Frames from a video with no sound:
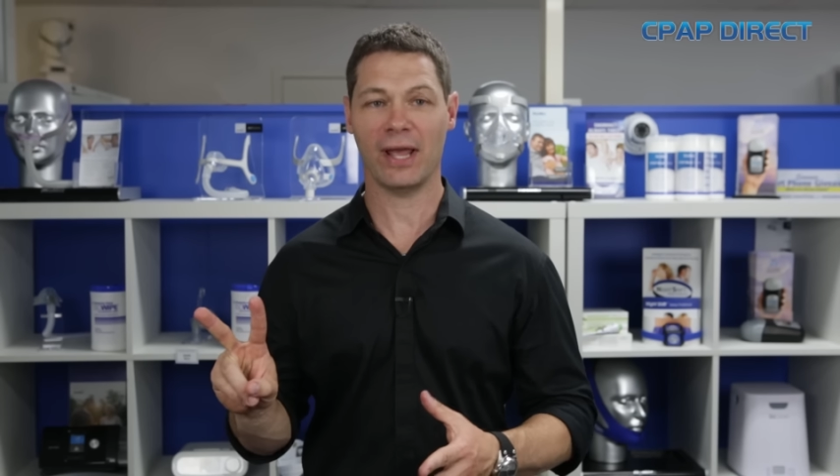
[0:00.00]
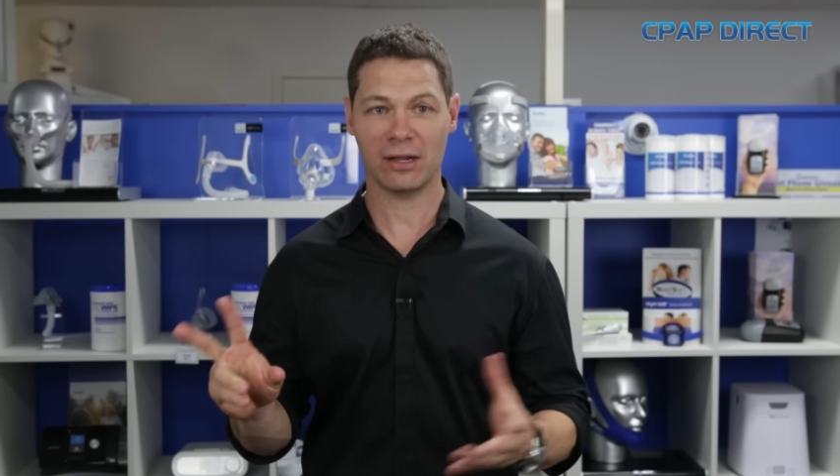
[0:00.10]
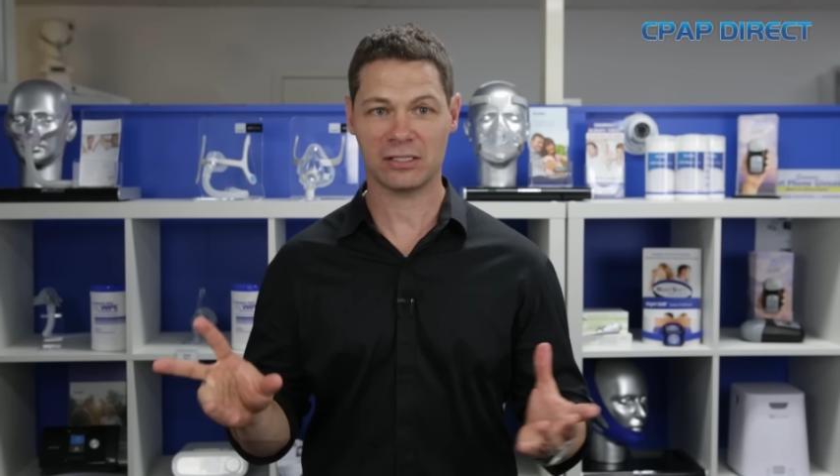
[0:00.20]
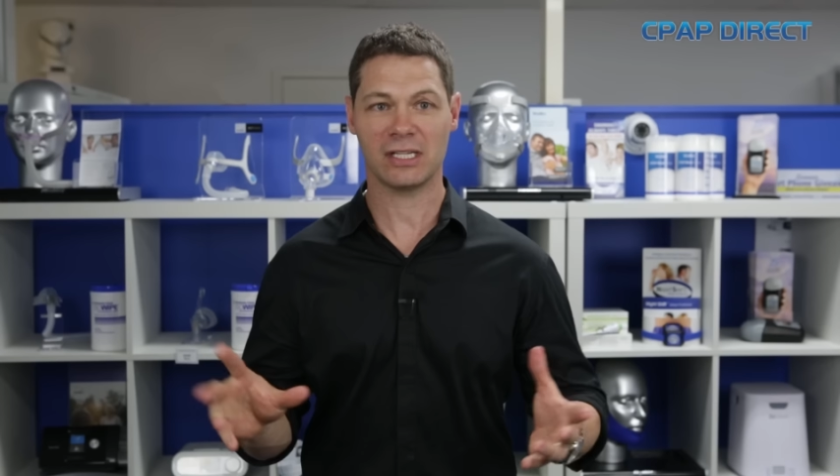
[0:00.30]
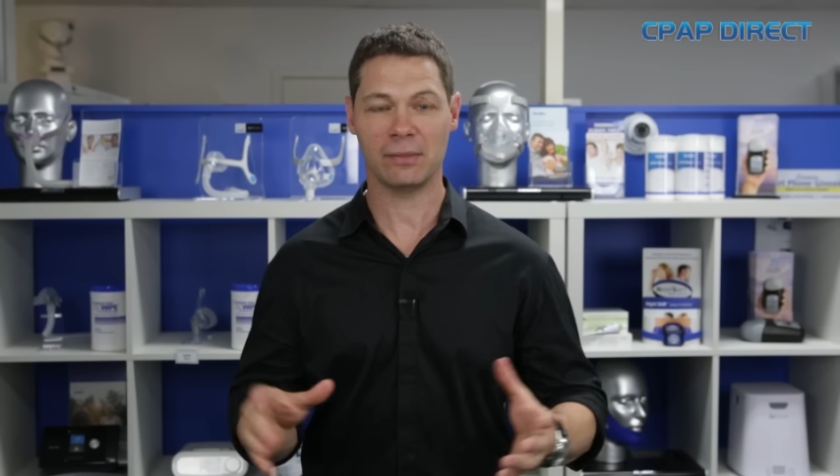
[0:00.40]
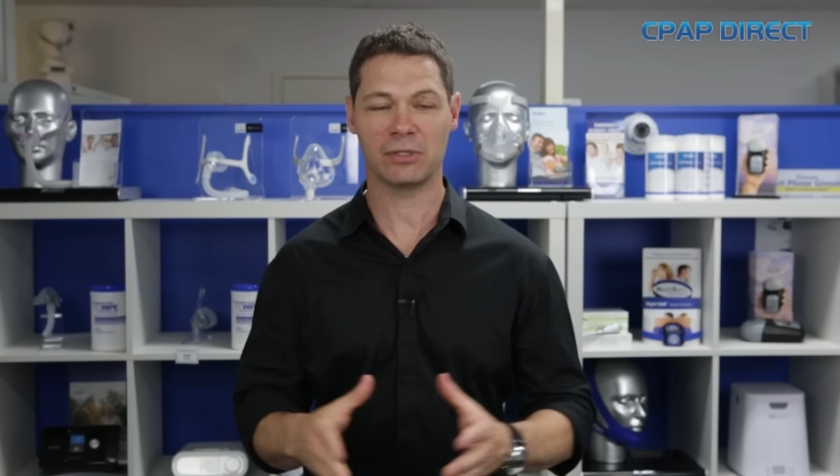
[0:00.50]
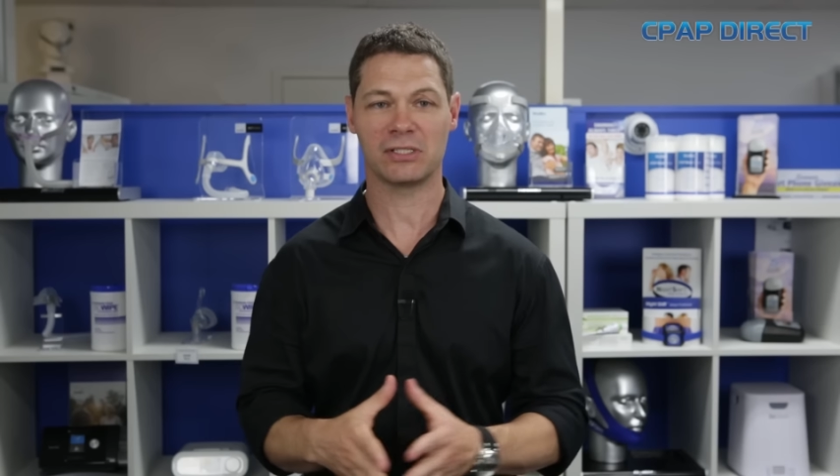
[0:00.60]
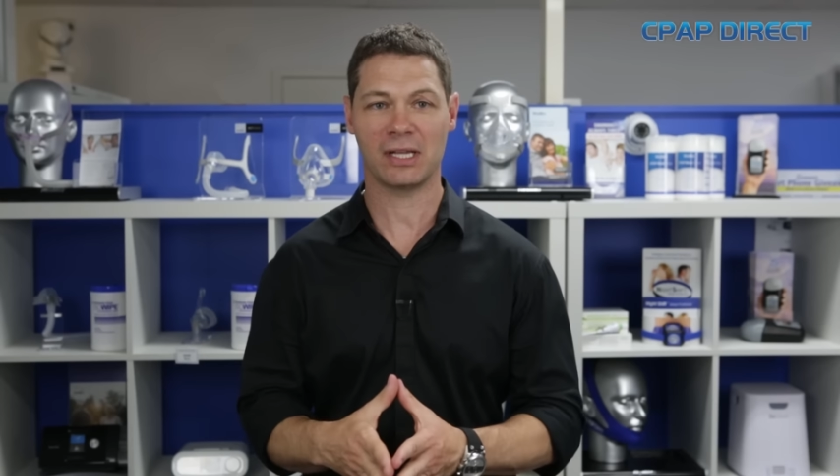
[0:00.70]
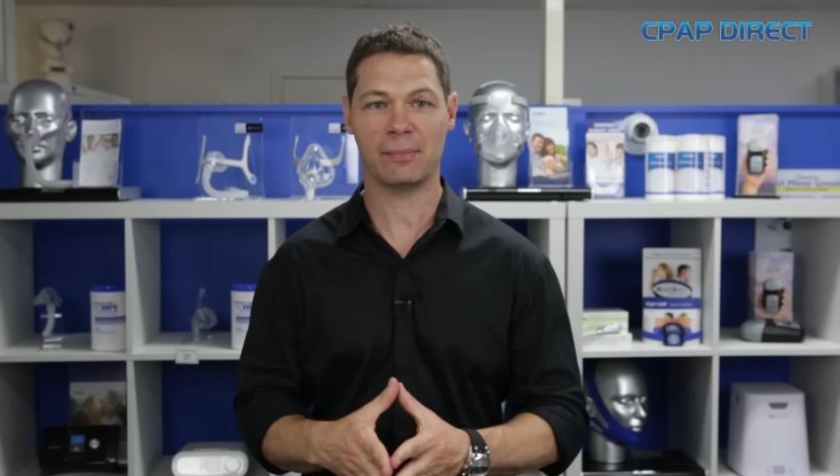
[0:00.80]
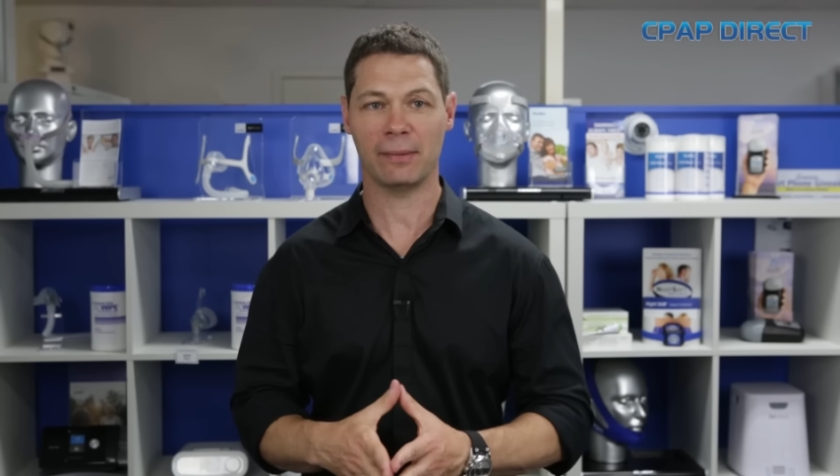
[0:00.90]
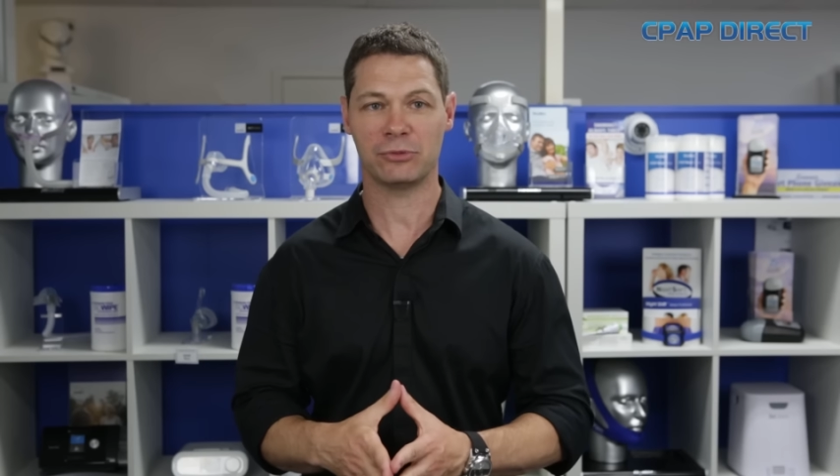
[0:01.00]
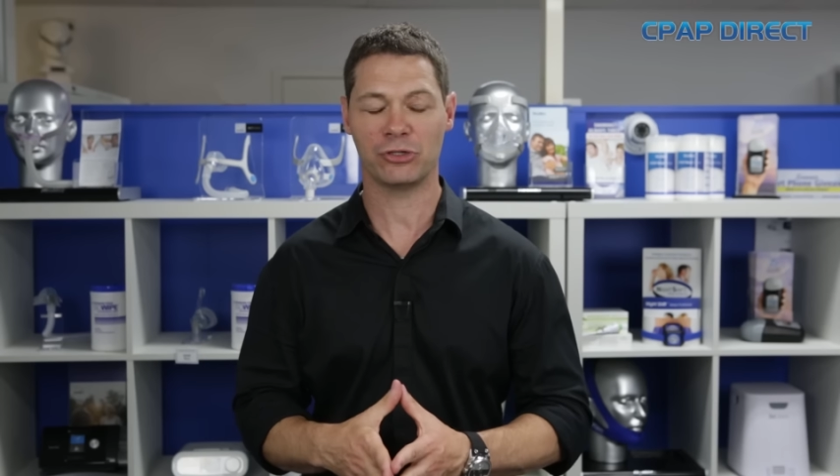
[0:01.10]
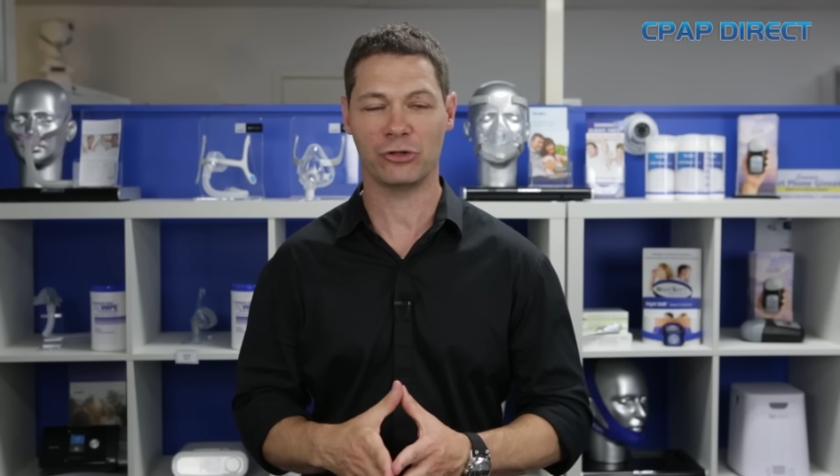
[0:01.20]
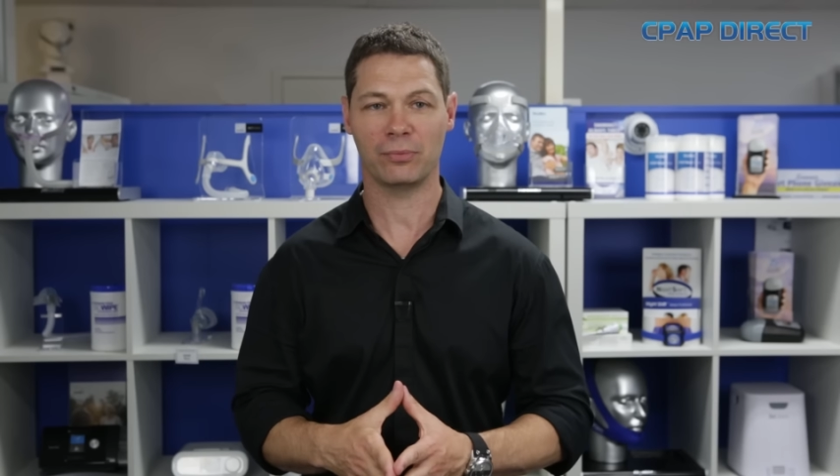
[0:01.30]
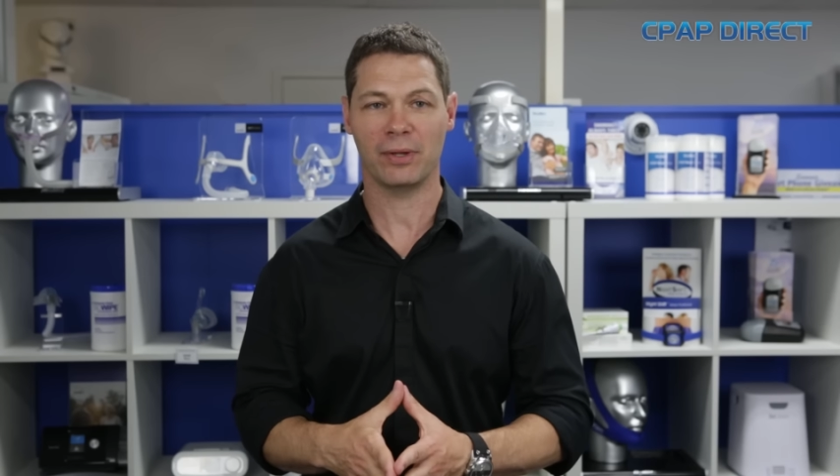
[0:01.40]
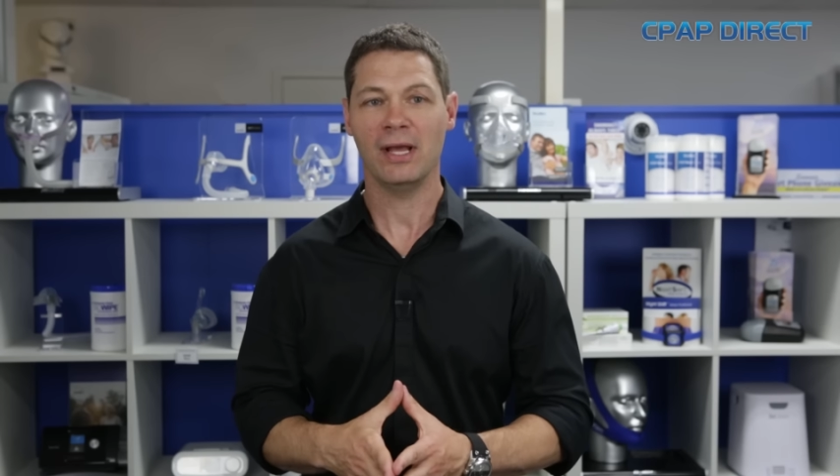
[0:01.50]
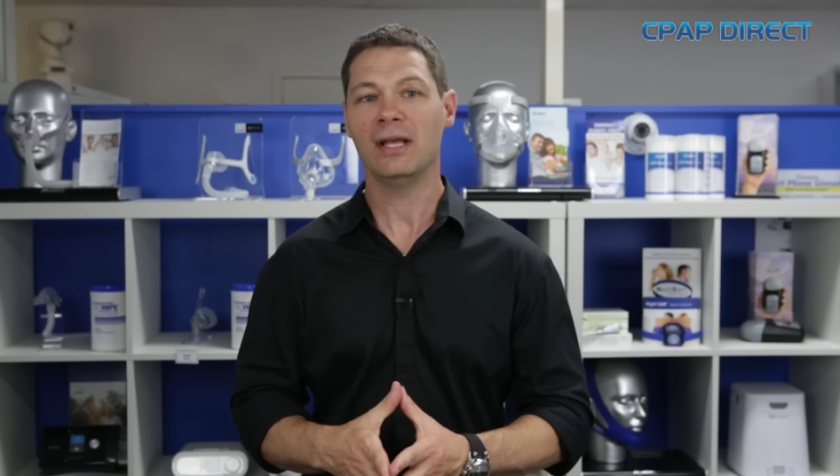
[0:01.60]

how to sleep with the CPAP tube.